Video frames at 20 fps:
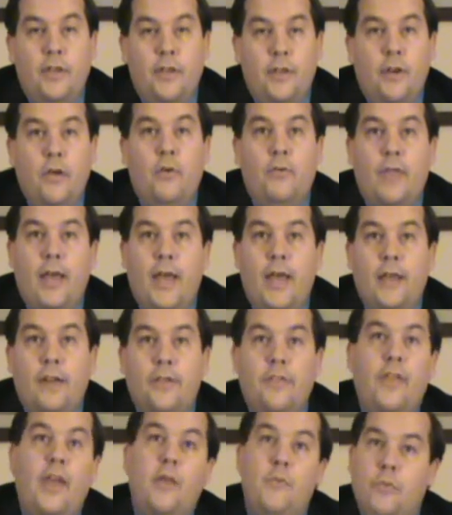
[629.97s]
You know
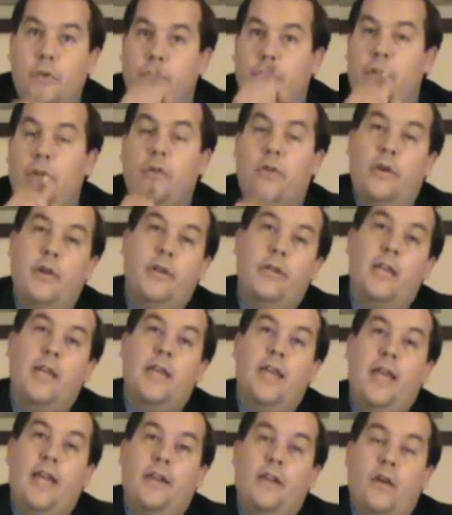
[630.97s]
that? They will do it.
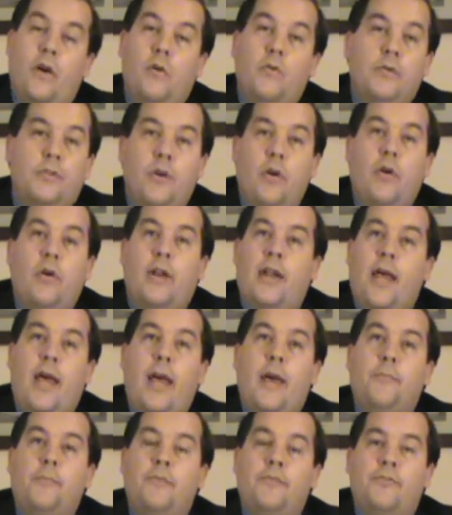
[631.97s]
It goes on. It
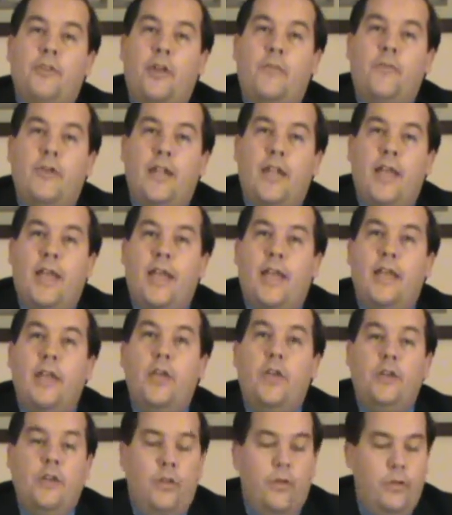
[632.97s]
happens every
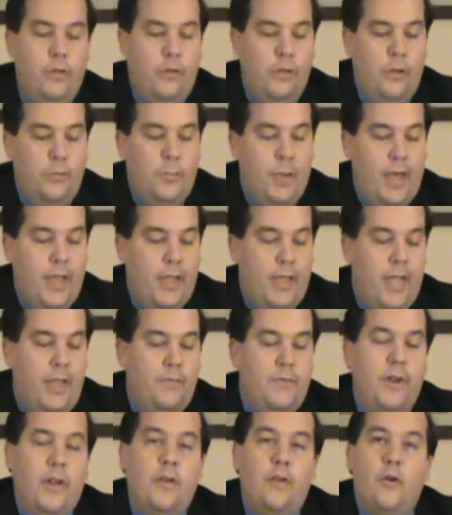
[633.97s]
day. You can look back
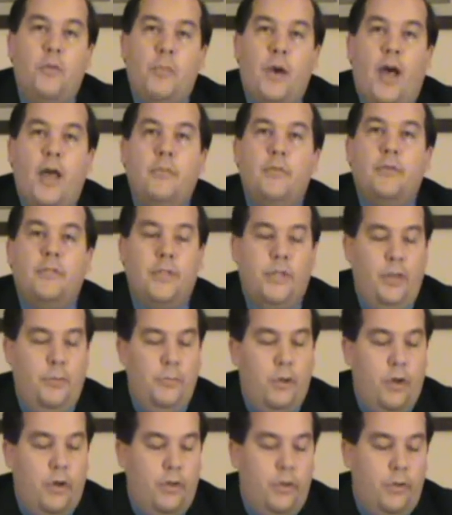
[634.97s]
even in your Bibles in the
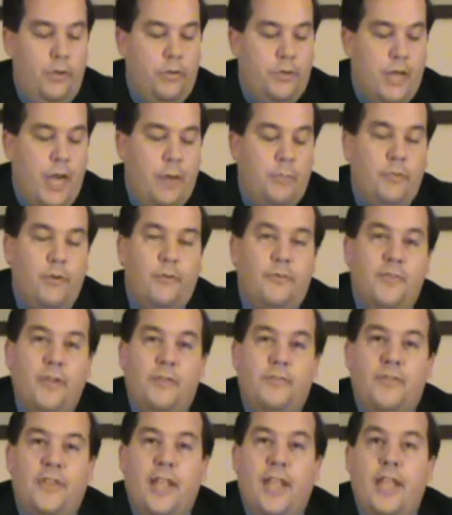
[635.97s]
book of Luke chapter
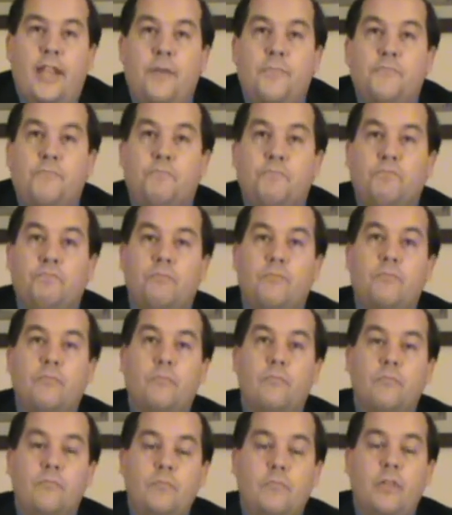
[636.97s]
15.
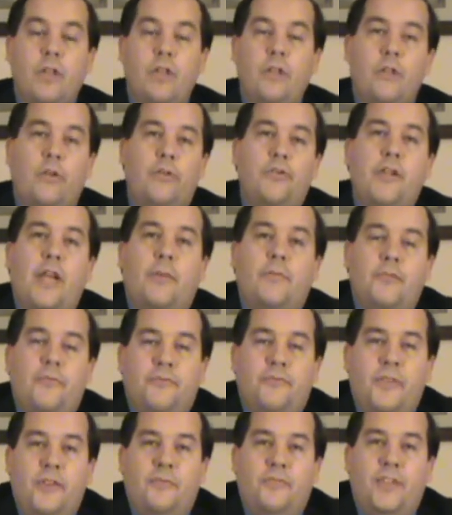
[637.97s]
In Luke chapter
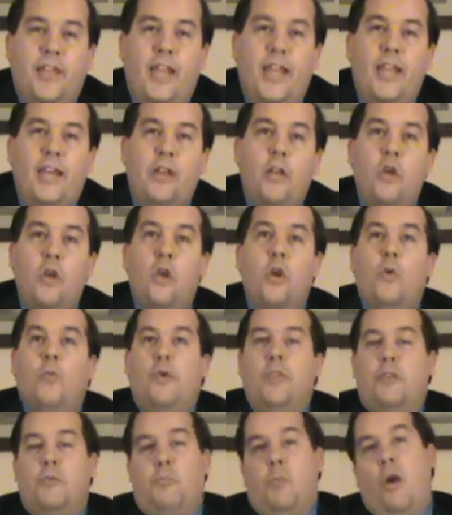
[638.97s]
15,
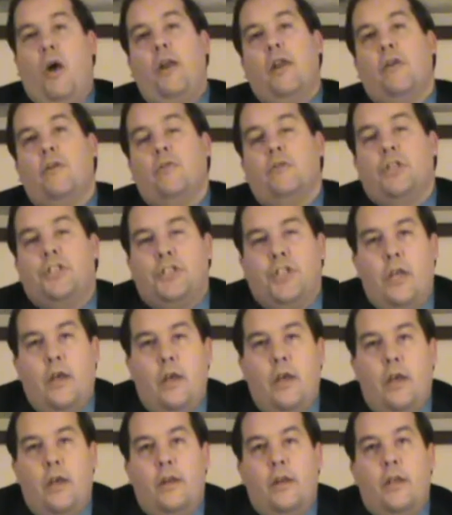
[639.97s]
when the prodigal
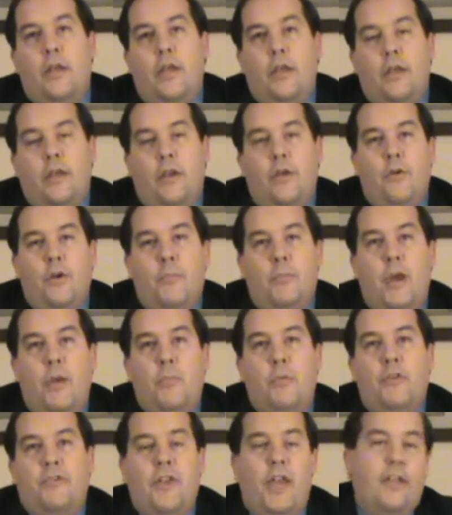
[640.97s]
son you
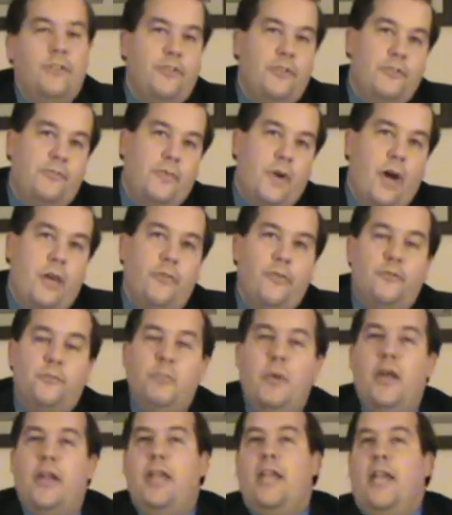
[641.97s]
remember, takes his father's
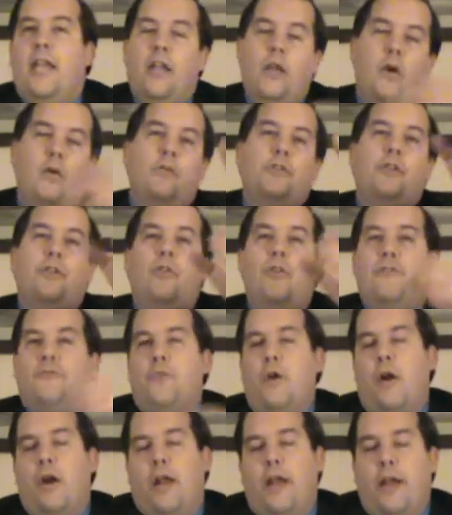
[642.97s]
money, he goes into a
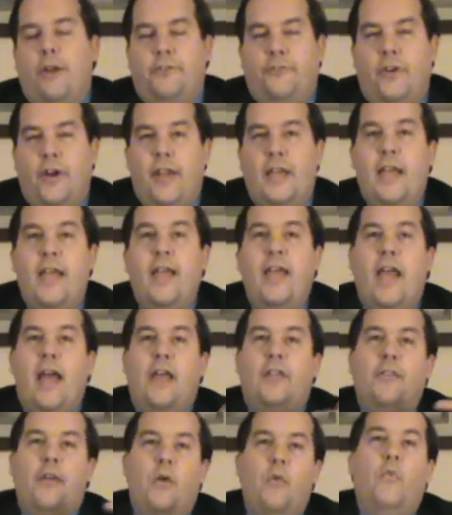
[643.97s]
far country,
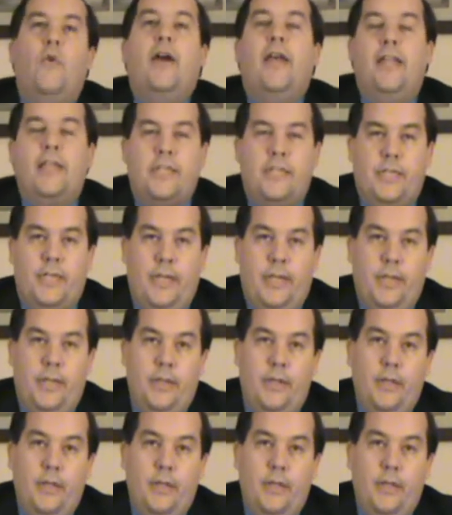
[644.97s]
and they're wasted.